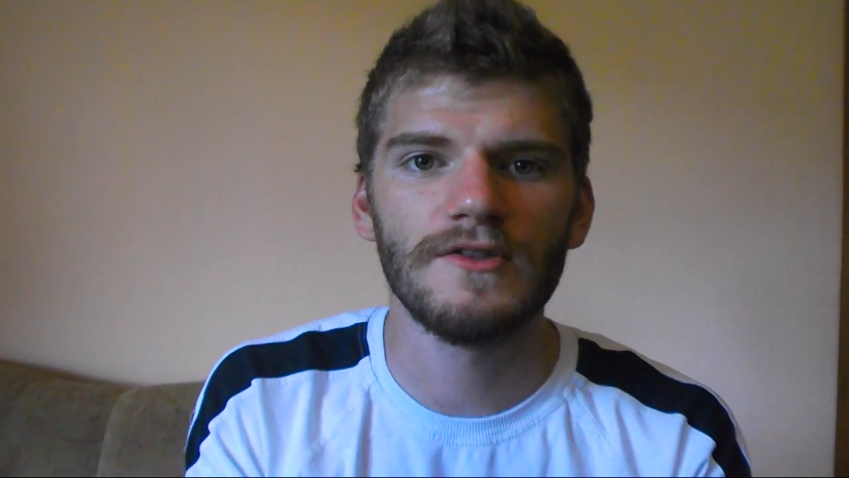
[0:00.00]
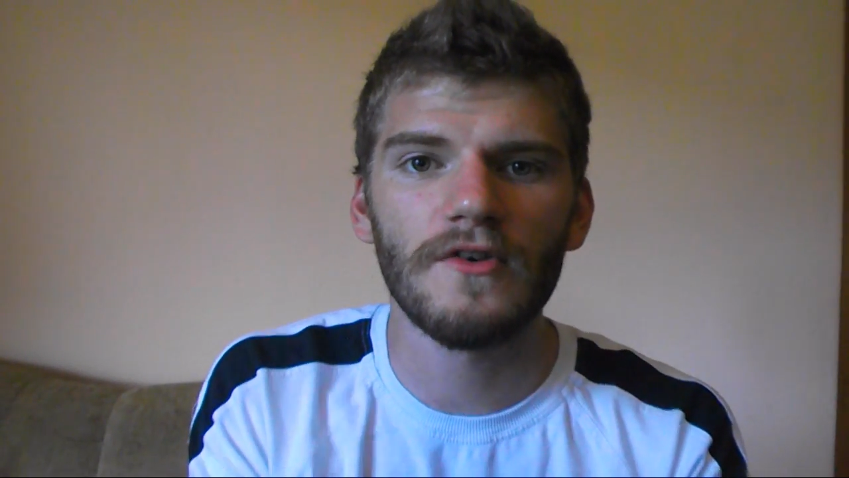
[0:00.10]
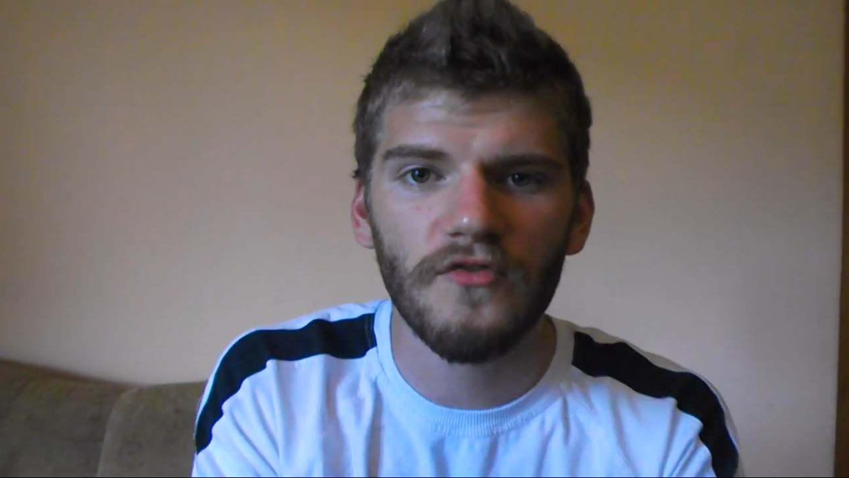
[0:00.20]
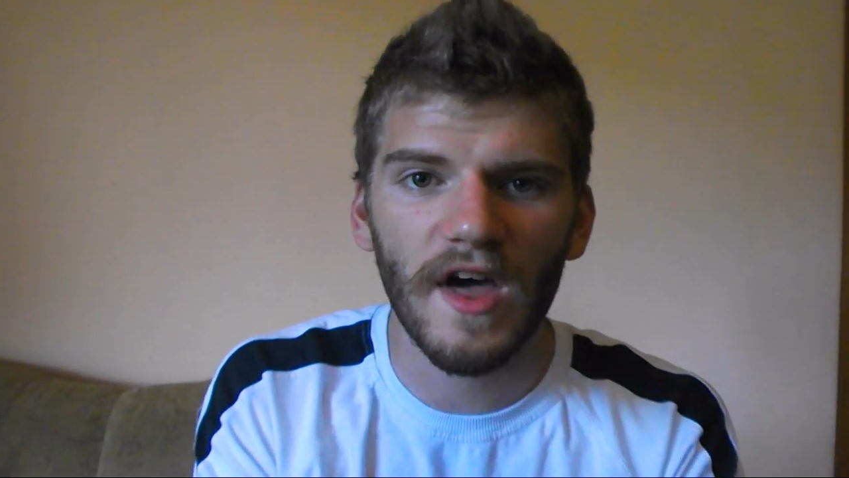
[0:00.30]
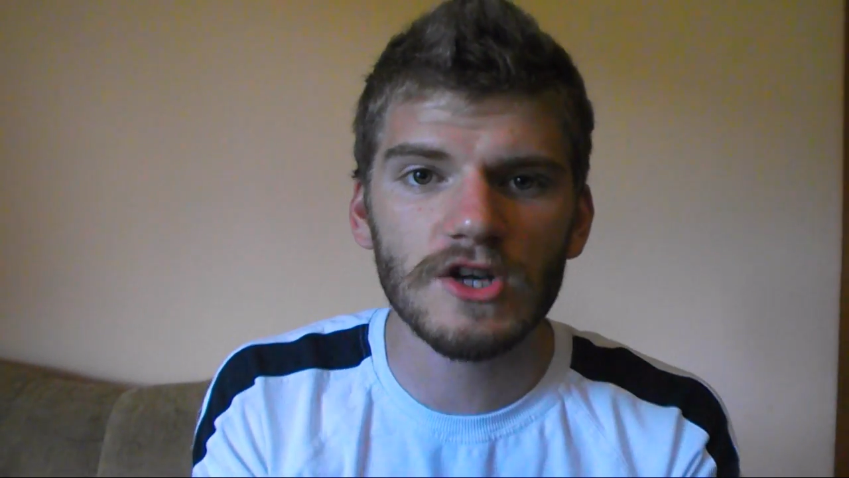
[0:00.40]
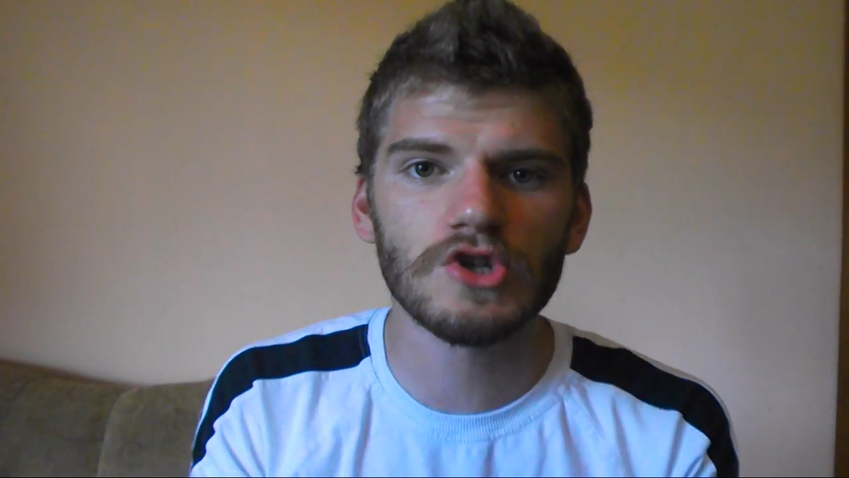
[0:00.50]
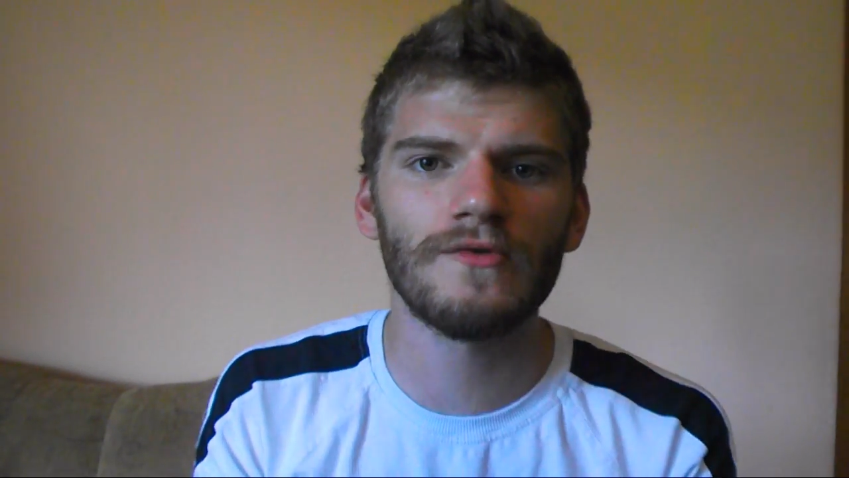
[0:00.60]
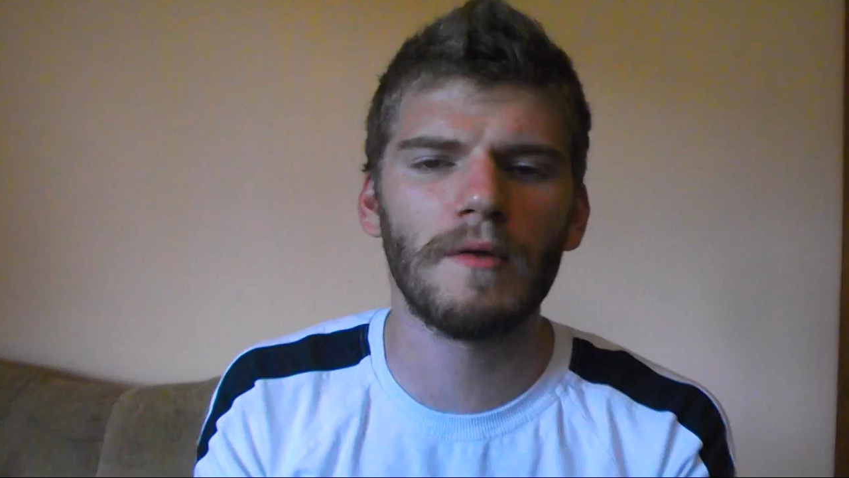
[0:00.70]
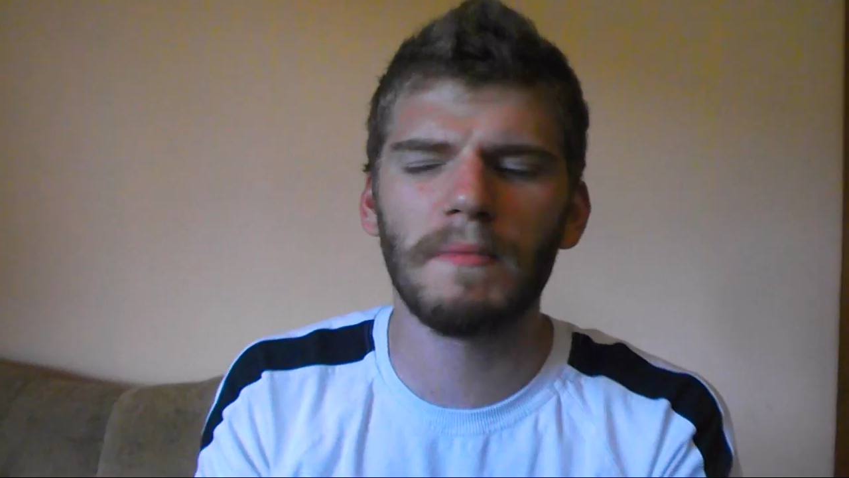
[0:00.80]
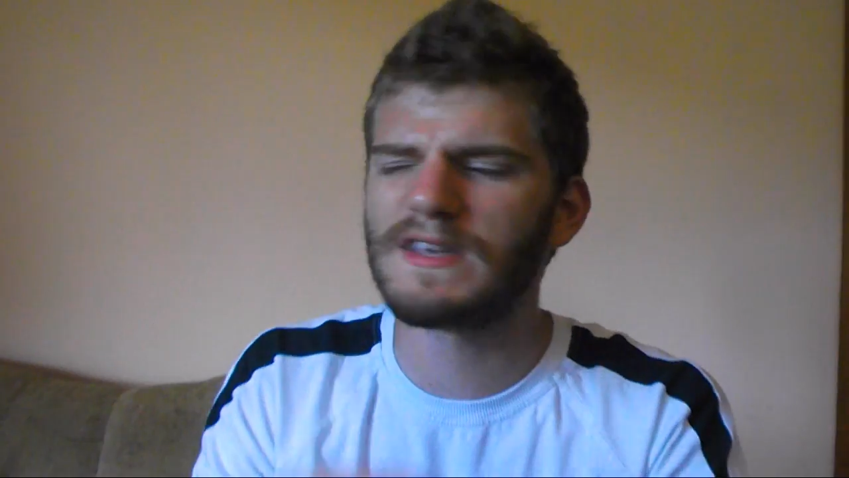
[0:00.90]
the
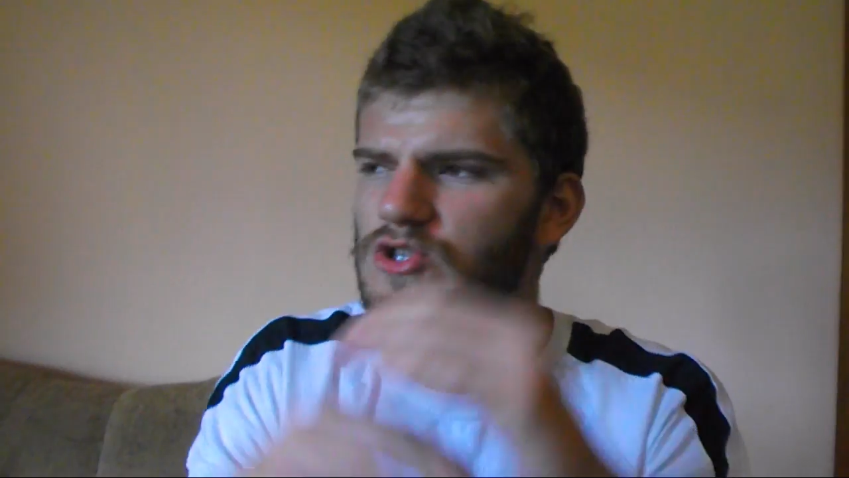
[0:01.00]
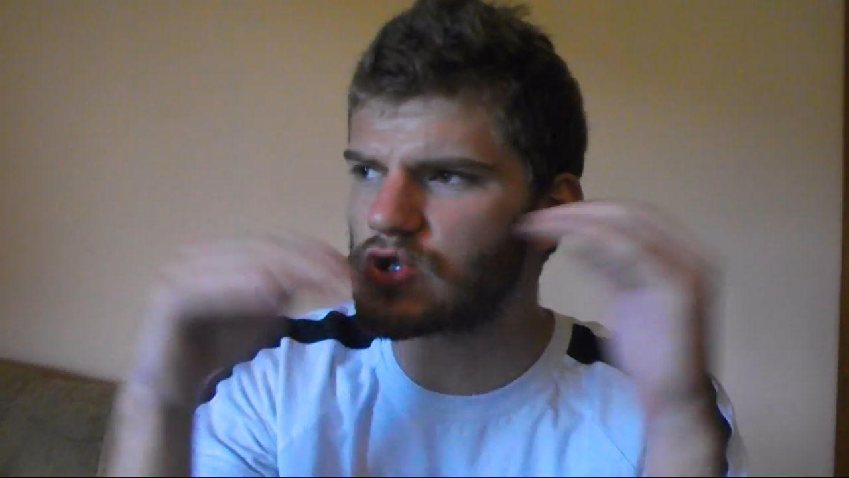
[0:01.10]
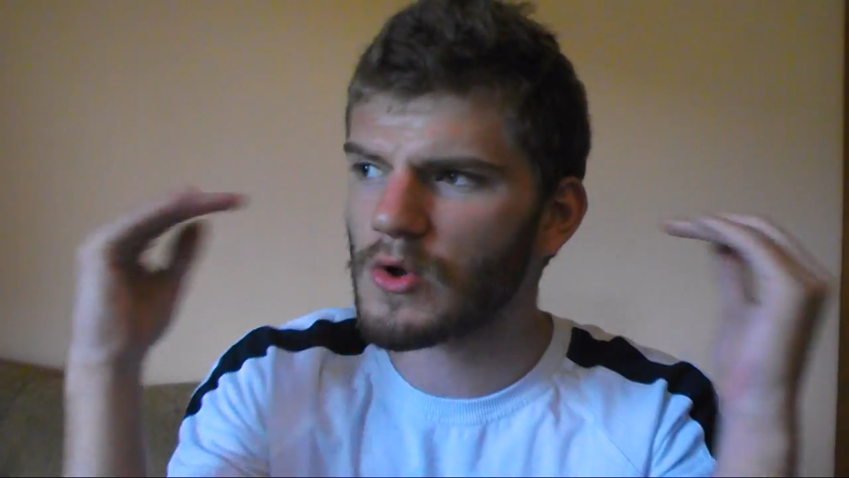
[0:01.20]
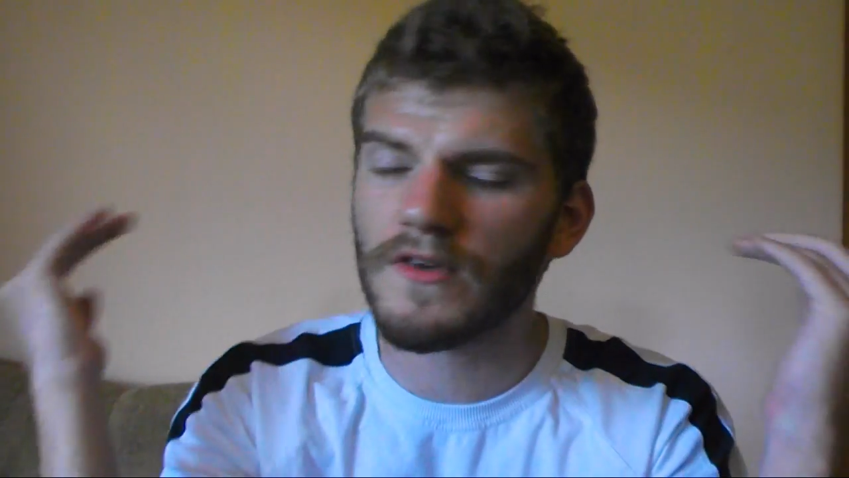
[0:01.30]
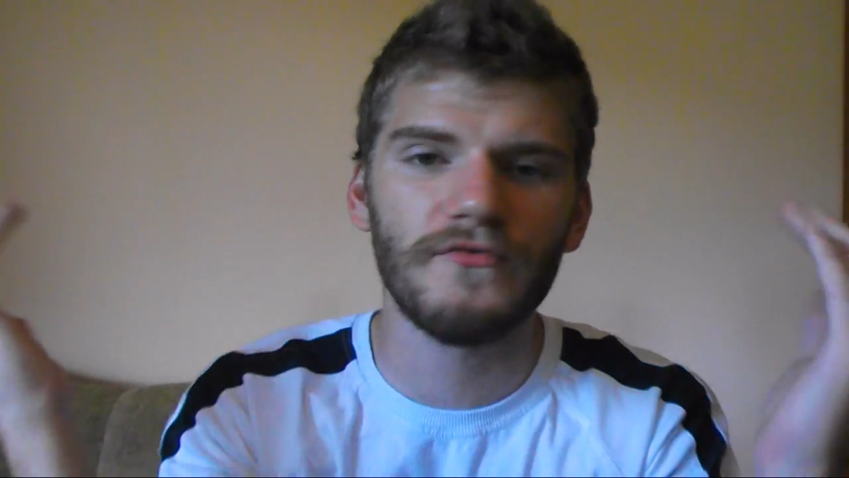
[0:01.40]
reflection will be so